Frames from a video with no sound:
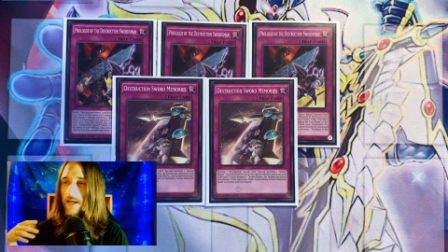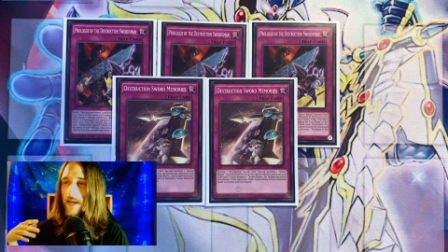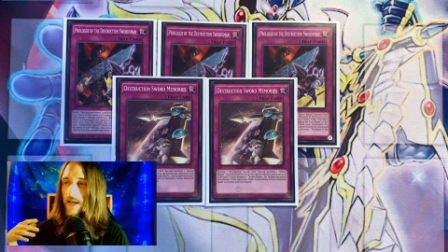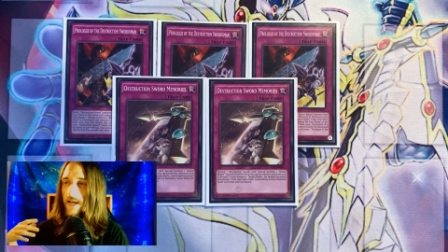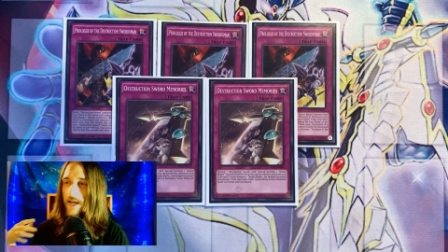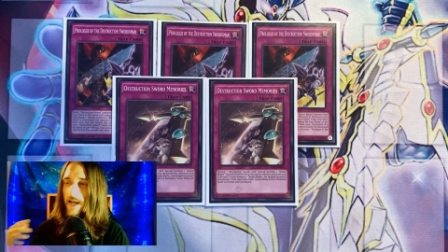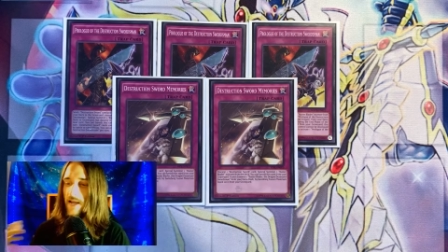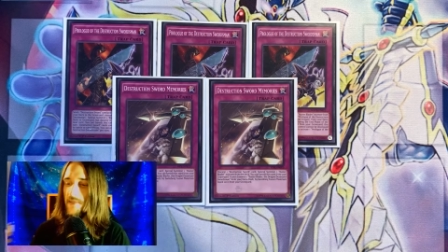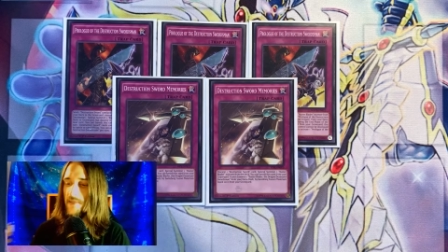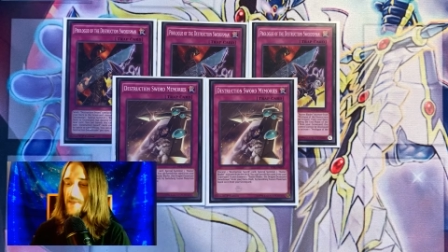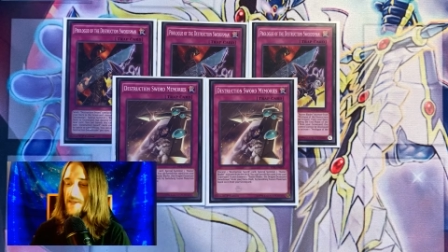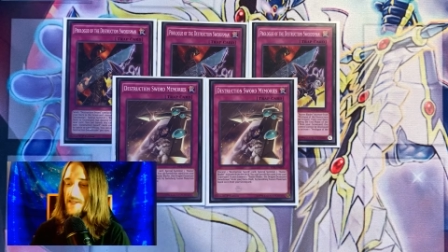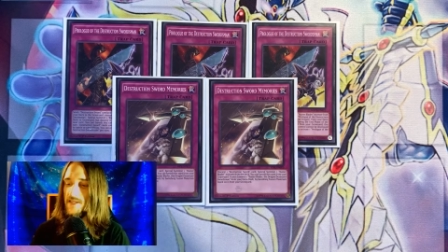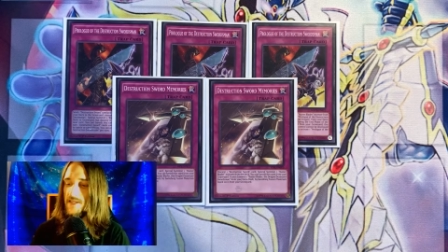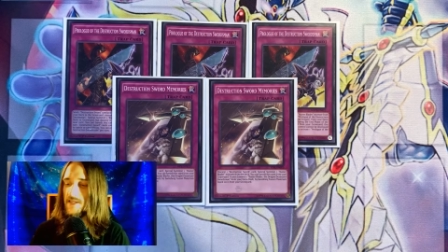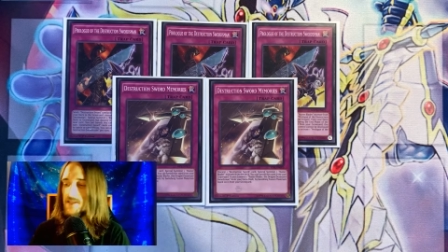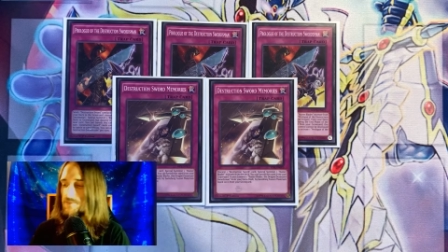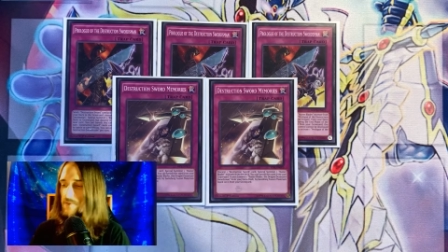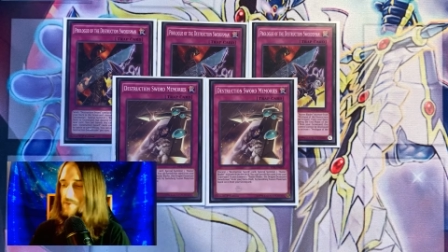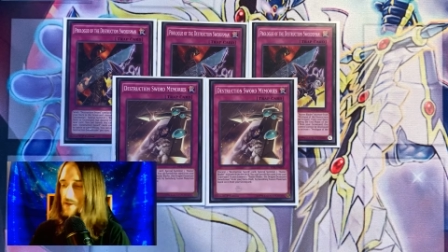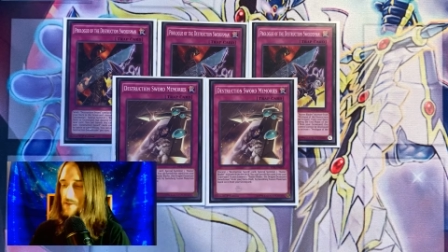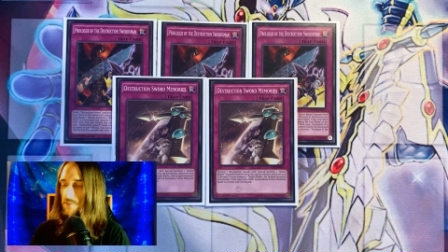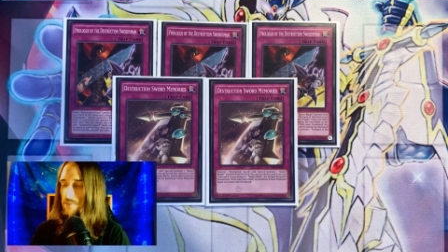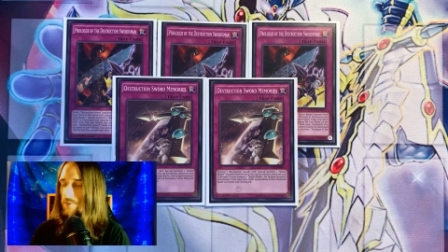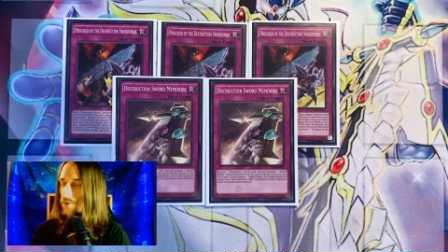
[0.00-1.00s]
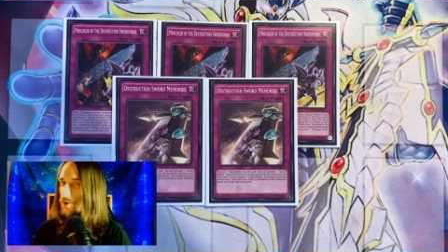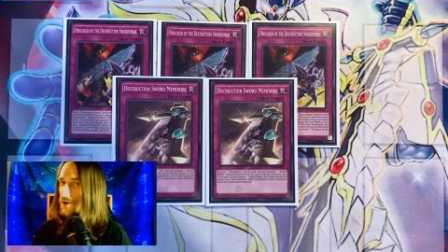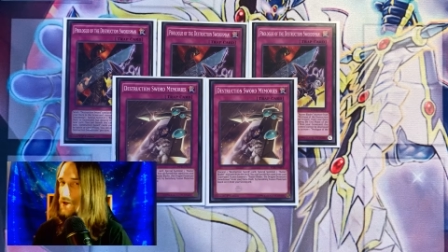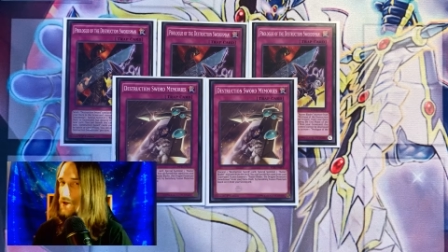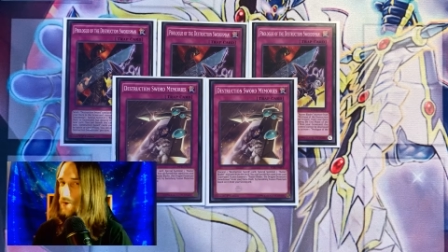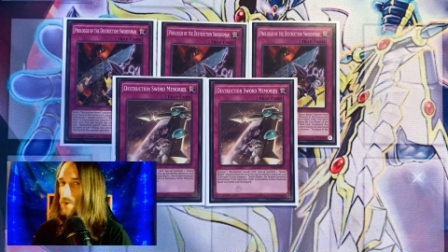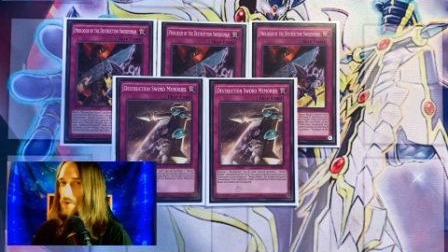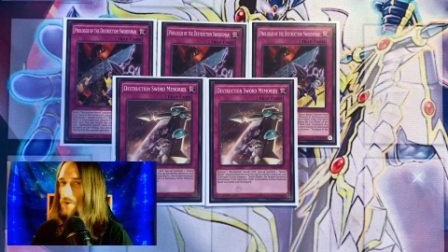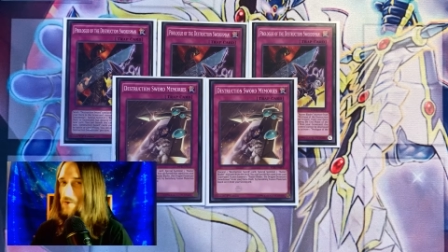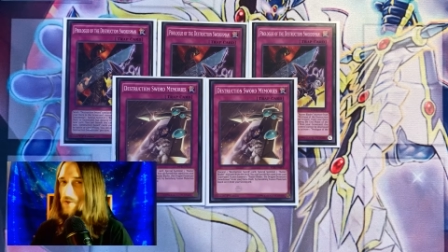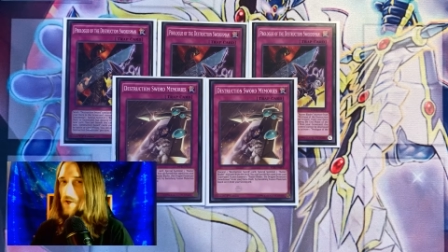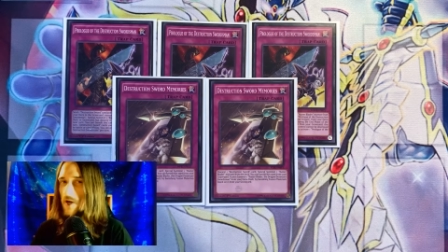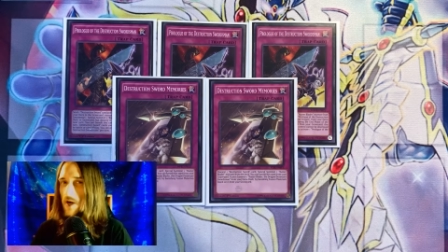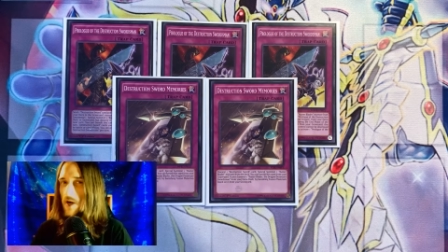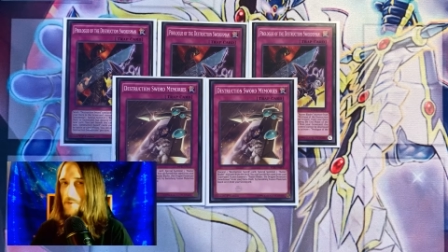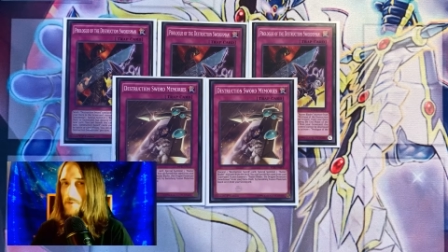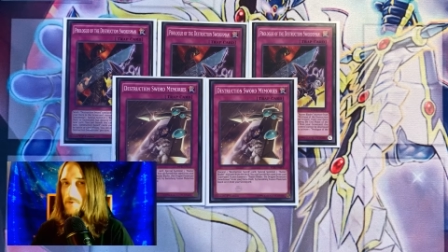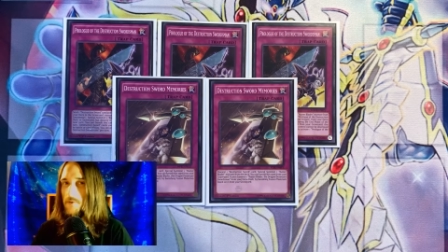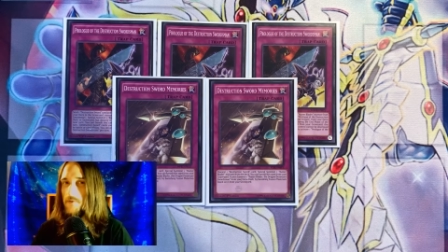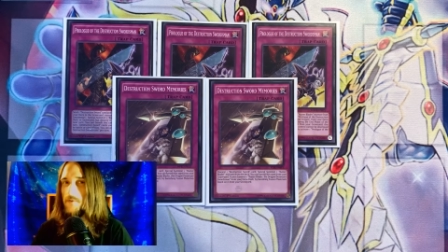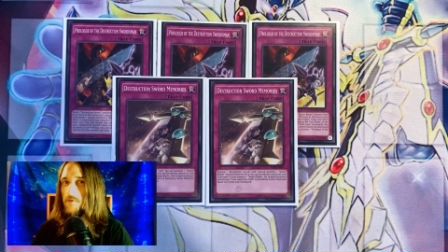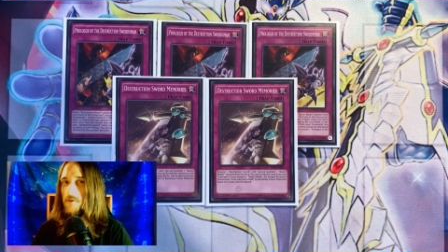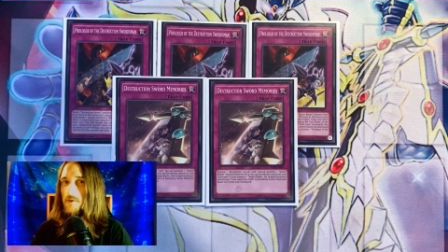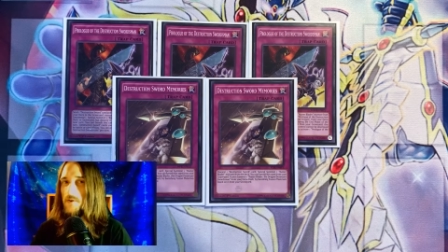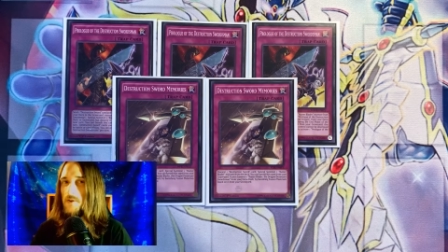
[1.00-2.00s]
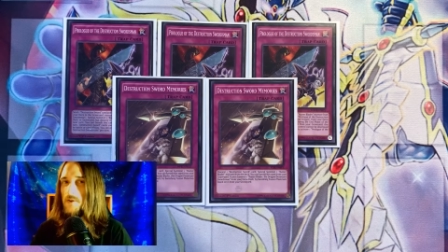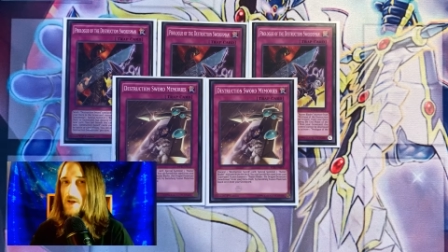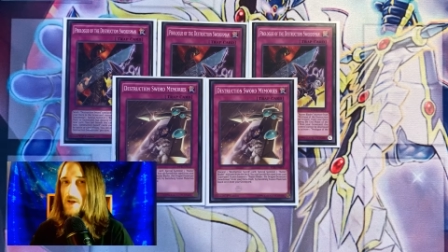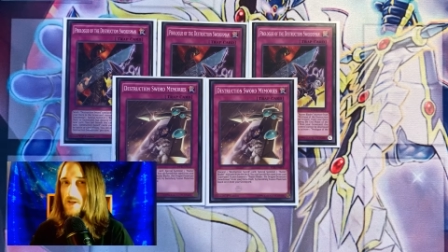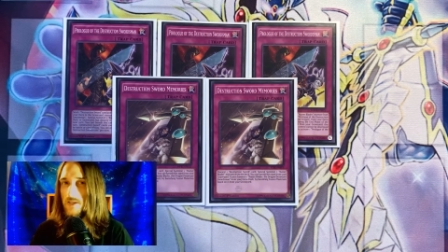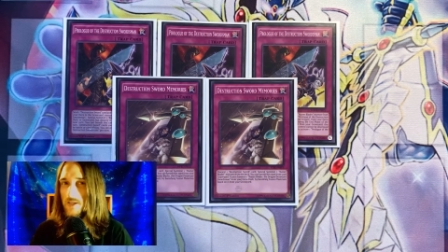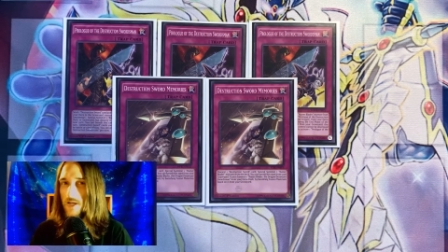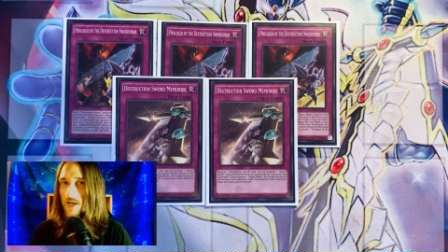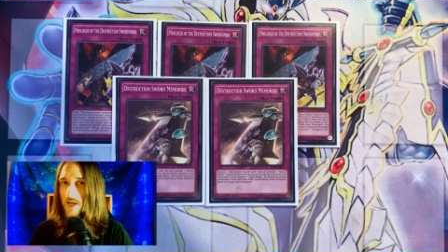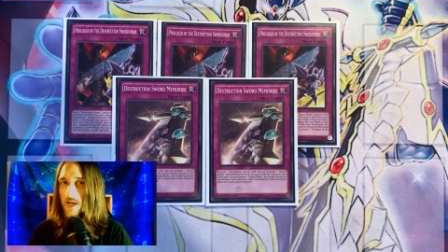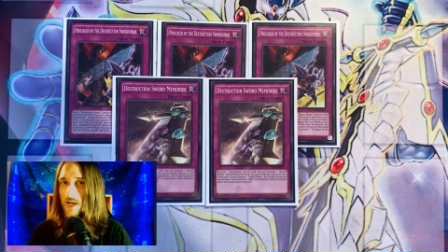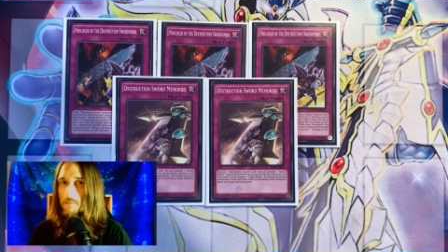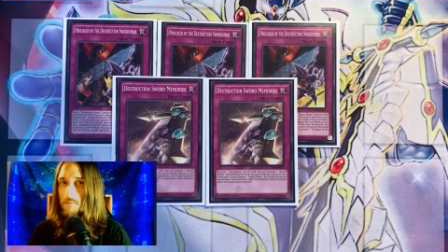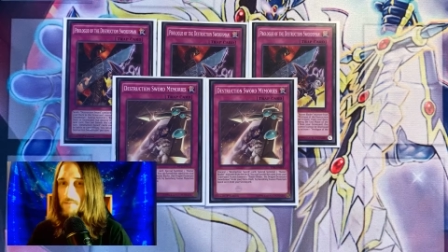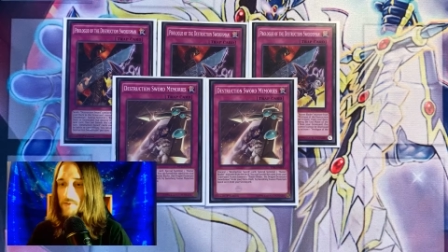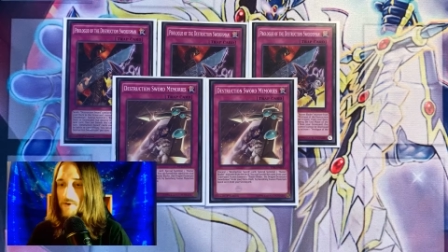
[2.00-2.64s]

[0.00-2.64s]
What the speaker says: And this has been a pretty old combo for a long time,